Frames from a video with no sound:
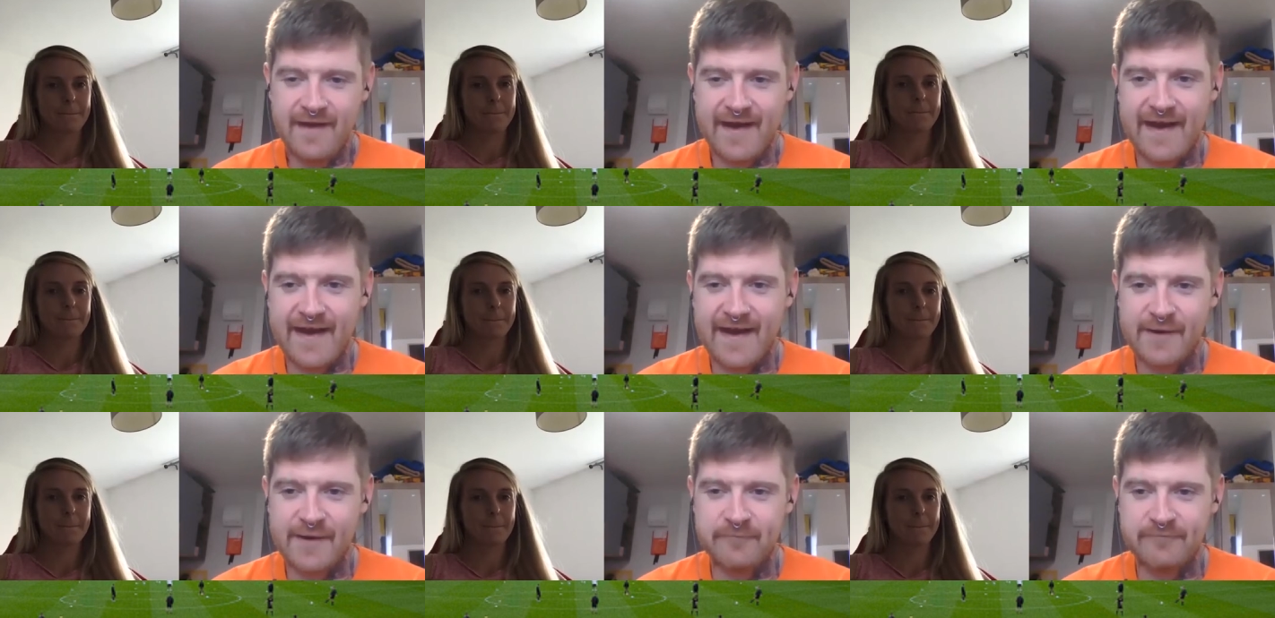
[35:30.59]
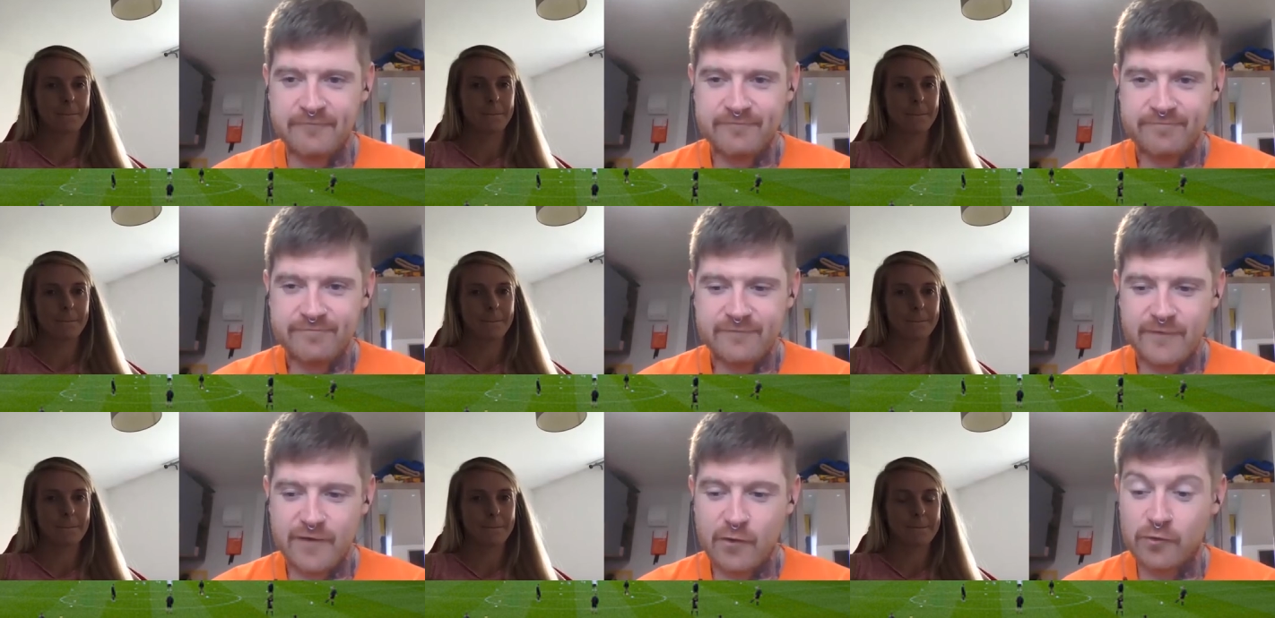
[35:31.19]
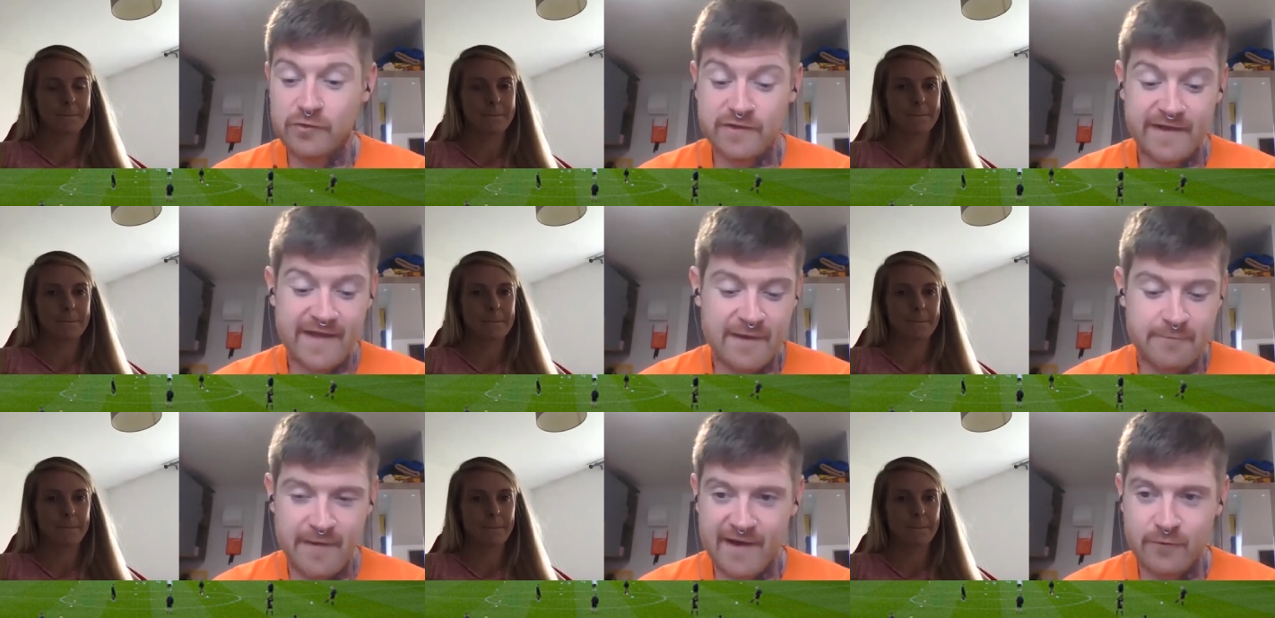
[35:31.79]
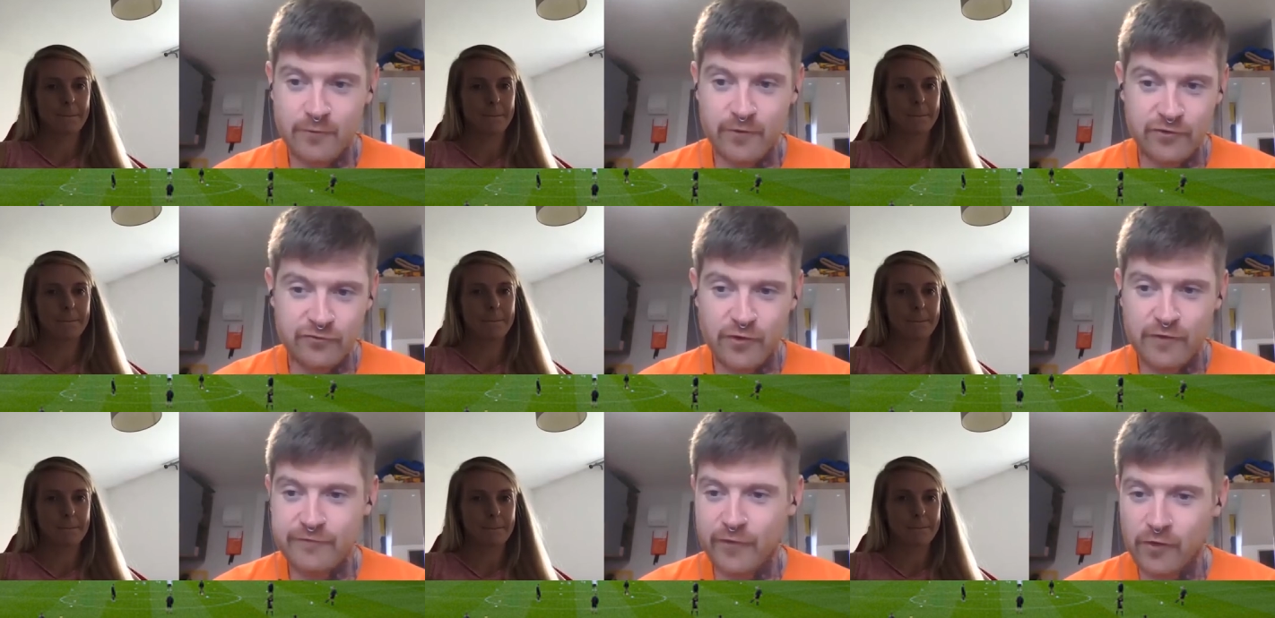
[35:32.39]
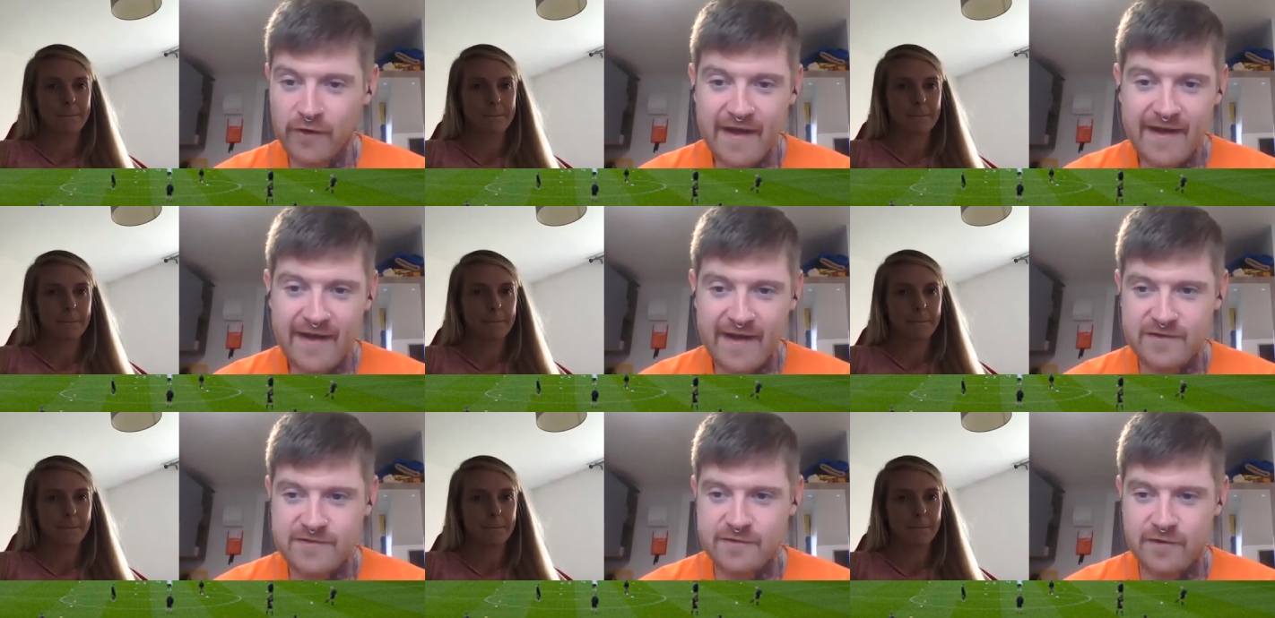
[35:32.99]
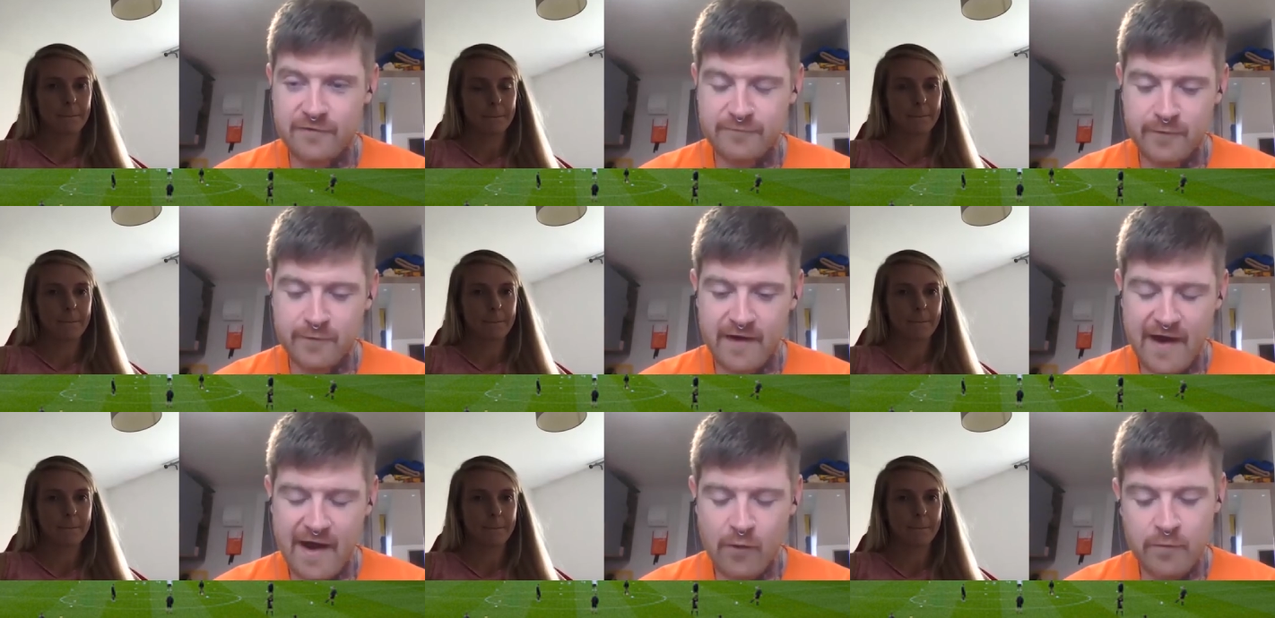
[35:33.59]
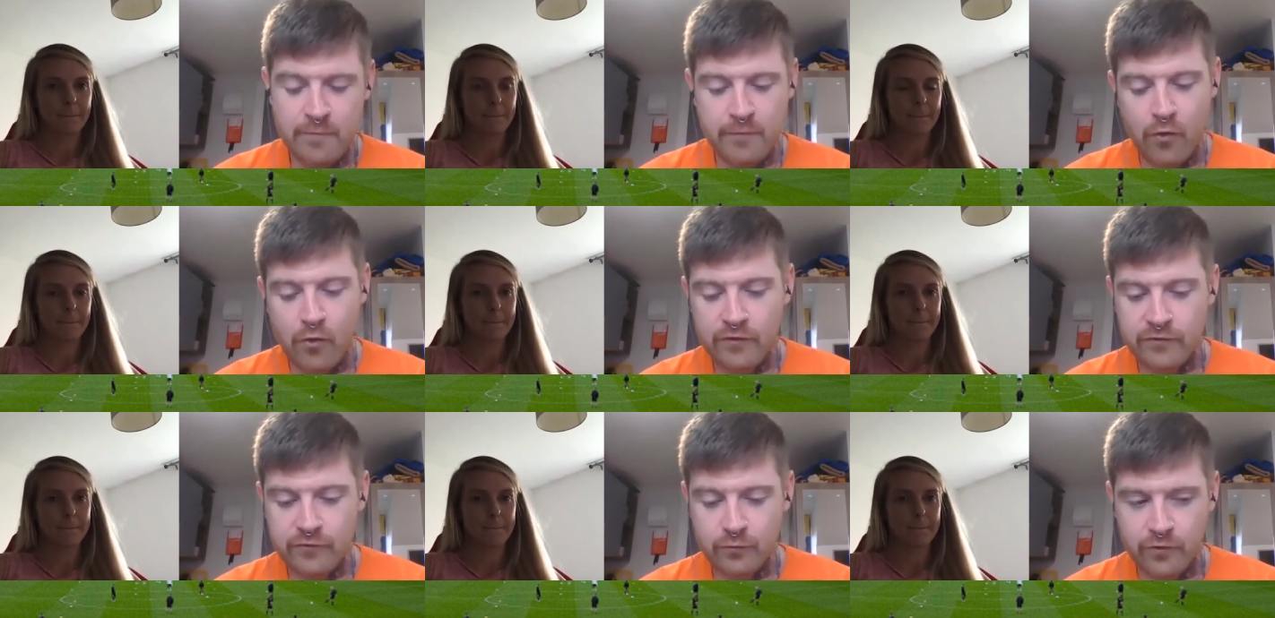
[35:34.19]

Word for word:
Speaker 1: Um, you also came back and won a trophy, all that kind of stuff. But how important